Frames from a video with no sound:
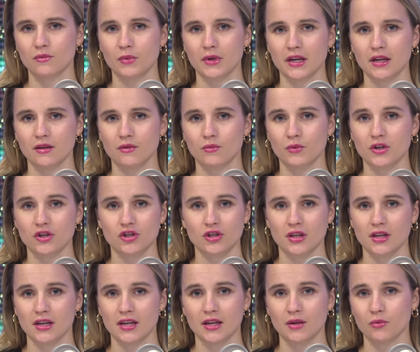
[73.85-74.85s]
We wish
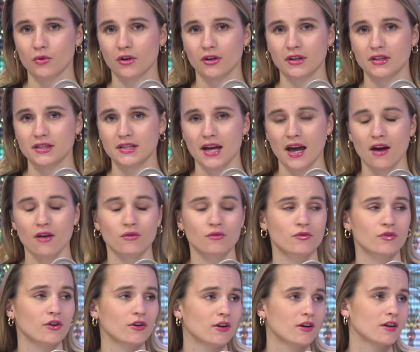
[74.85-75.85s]
that he were in town
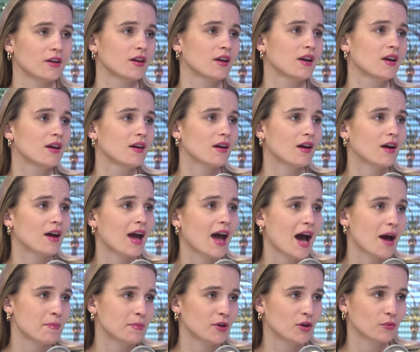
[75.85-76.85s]
for a
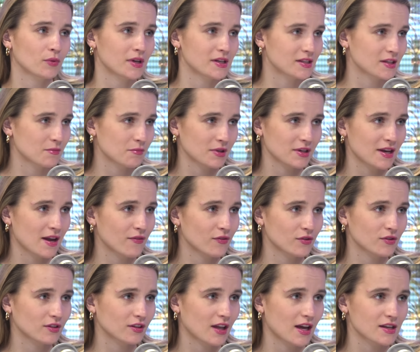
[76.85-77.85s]
happier reason, but
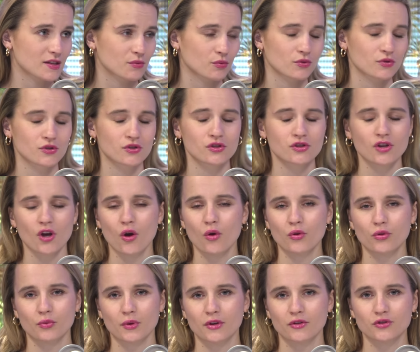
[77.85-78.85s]
nevertheless, we're so
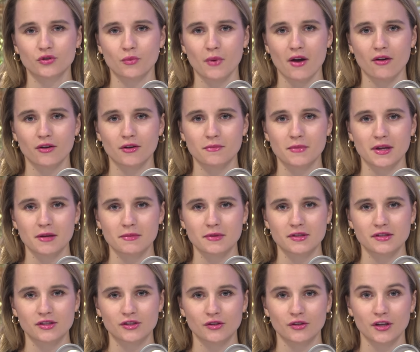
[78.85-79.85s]
thrilled to welcome him in
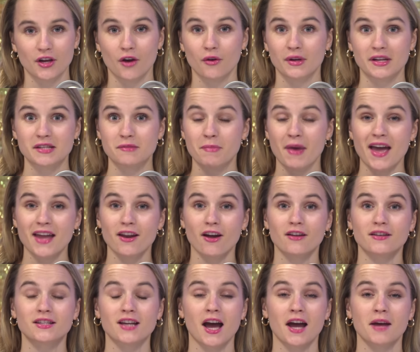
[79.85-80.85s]
studio. He's been
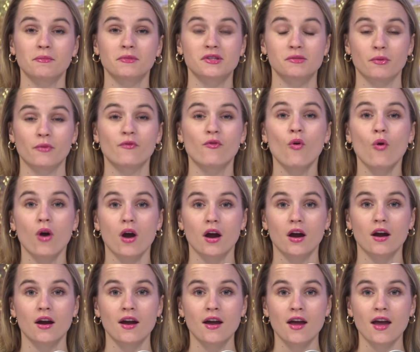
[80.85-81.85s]
on Timeless
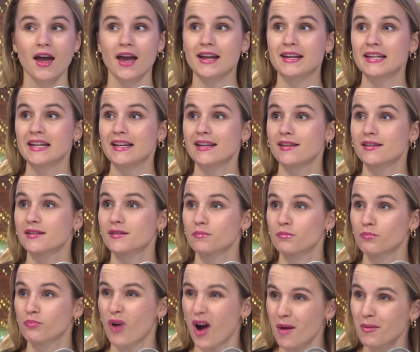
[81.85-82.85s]
before, and he is
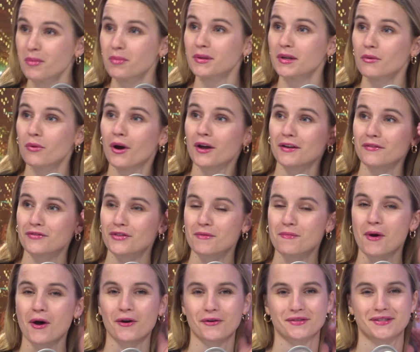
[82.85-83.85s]
probably one of
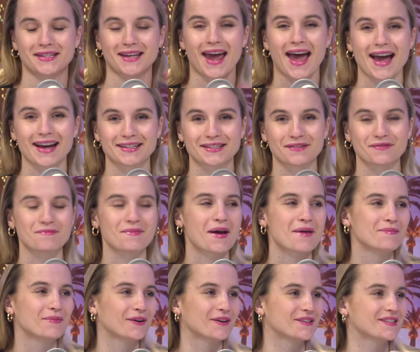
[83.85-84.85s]
the most active
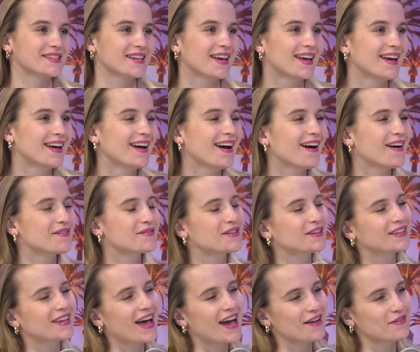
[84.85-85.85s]
members of the
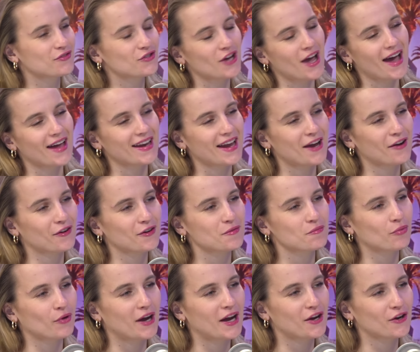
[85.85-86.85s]
live chat, Aaron
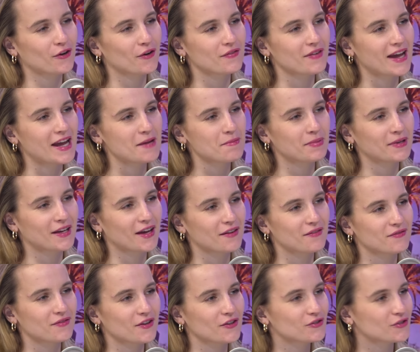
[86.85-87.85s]
Prager of AP
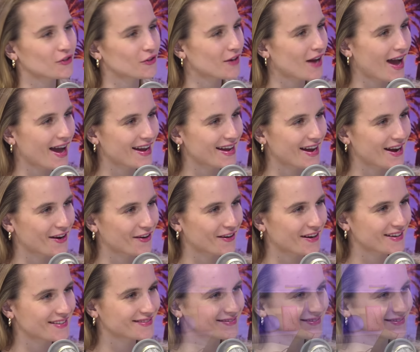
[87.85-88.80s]
Unfiltered. Hi, Aaron.